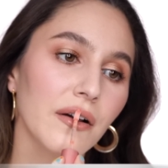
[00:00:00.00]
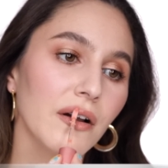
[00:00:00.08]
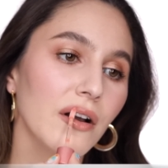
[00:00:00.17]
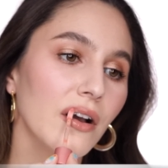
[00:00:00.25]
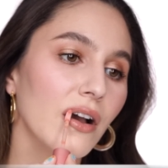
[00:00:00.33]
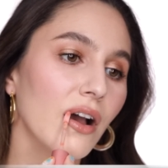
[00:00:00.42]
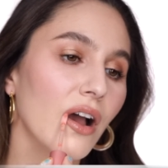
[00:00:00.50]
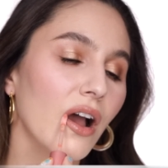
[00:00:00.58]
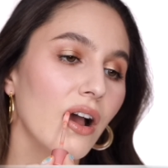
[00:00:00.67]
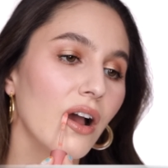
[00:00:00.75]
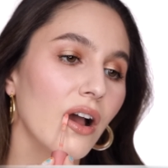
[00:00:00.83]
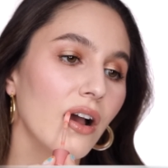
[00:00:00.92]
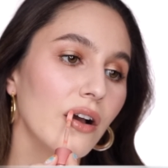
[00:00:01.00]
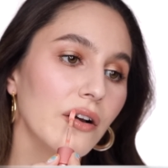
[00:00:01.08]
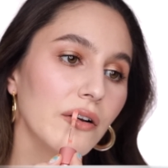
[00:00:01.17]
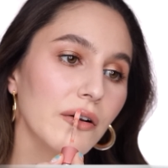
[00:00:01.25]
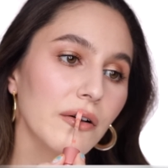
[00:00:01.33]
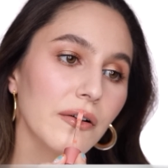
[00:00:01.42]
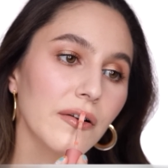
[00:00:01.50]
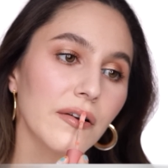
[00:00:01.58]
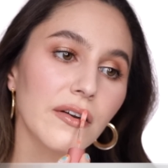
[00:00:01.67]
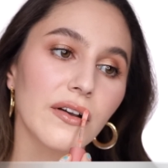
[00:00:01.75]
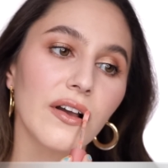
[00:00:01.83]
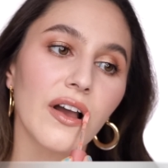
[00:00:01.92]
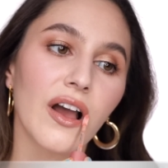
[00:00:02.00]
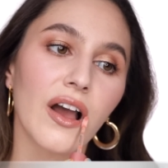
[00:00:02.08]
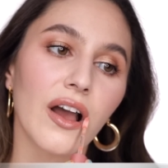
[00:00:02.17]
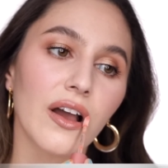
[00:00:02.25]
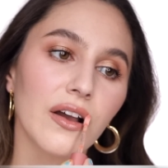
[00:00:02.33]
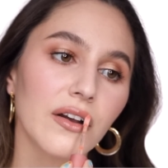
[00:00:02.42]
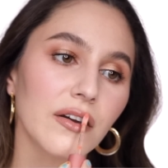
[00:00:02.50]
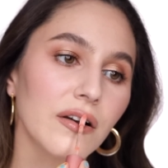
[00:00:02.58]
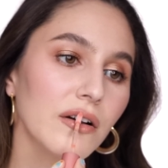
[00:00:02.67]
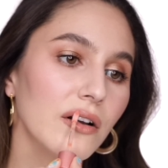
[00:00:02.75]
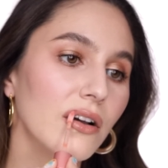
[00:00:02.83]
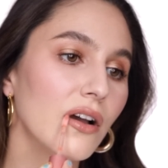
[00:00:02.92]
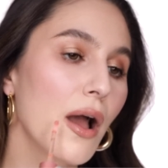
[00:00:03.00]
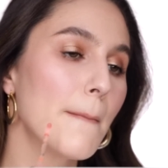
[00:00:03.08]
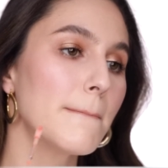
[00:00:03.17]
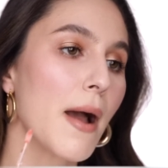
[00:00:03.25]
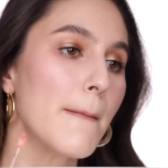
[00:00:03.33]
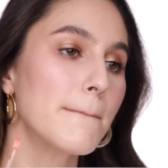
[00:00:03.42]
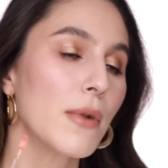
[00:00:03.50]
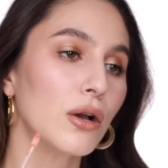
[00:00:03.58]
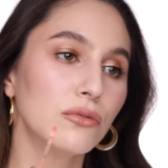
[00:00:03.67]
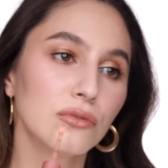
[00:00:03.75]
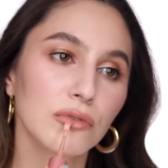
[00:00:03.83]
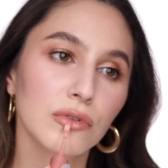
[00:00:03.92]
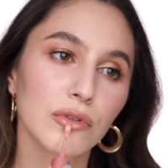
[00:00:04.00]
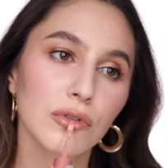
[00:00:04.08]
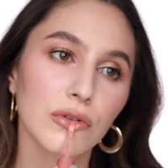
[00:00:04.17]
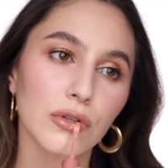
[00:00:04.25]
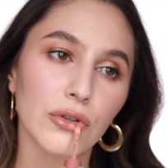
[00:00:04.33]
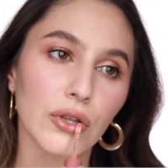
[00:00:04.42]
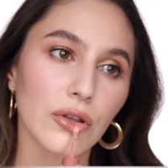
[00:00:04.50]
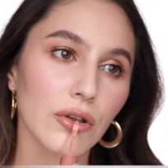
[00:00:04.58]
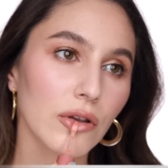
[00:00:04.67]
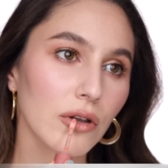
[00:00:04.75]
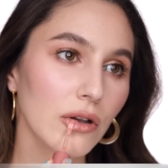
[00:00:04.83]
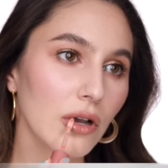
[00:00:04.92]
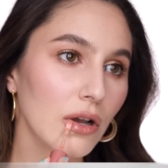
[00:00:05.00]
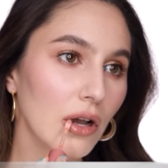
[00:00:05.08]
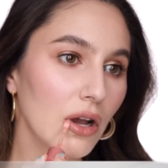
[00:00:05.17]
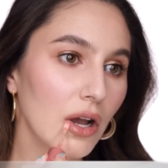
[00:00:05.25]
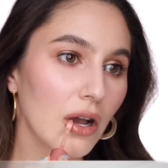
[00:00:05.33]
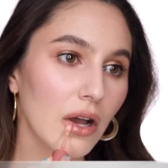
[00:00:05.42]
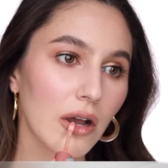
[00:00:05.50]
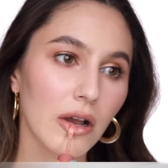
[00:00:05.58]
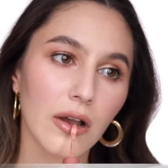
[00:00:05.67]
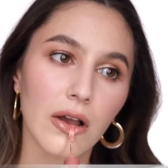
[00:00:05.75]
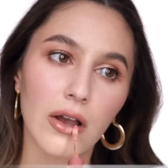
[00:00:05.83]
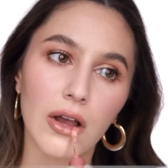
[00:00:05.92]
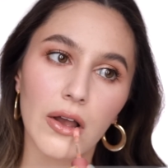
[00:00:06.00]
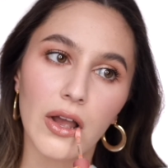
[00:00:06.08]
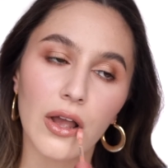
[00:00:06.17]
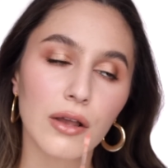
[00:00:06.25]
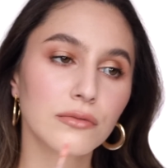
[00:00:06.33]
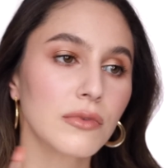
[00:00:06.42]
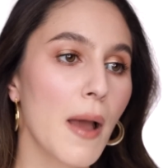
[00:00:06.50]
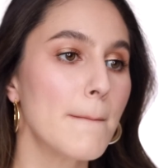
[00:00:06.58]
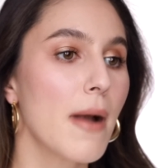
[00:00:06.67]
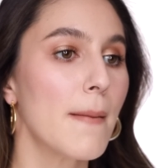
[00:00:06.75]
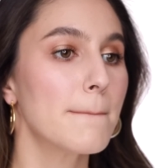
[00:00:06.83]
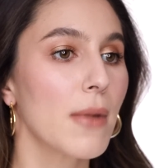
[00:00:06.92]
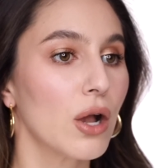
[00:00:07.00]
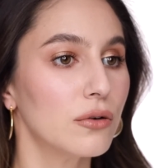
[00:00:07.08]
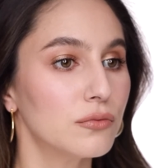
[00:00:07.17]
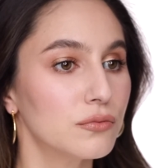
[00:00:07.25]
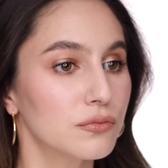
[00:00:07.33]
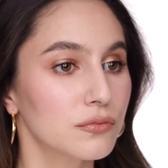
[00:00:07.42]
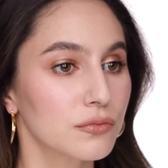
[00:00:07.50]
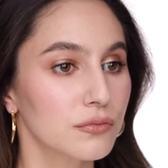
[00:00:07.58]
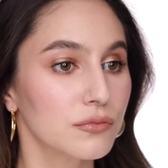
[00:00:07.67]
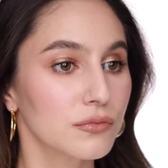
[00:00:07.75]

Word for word: it's uh, just a really uh, nourishing, sheer, balmy lip oil that makes the lips look really nice and glossy.